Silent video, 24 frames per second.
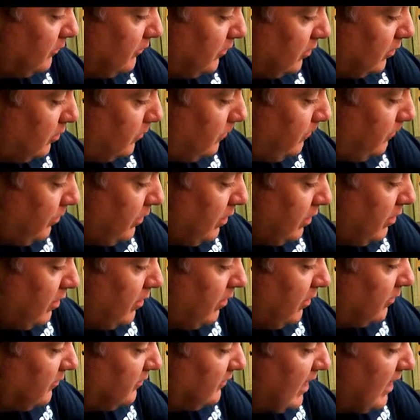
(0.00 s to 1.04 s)
So
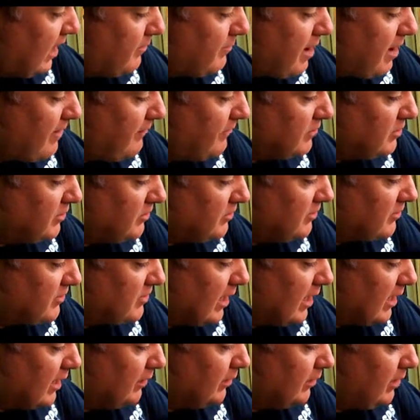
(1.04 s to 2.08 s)
stand by for just a
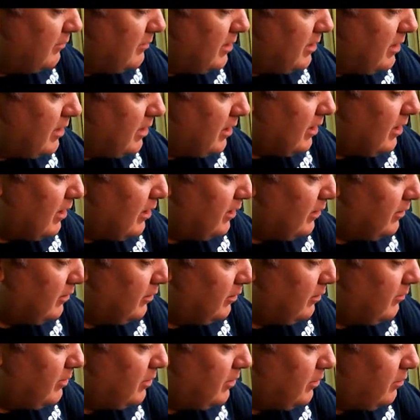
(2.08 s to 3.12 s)
second. Let me uh,
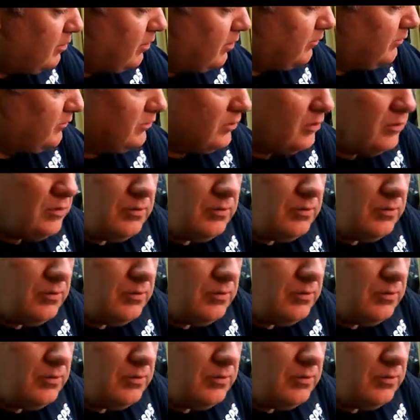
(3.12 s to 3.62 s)
let me do those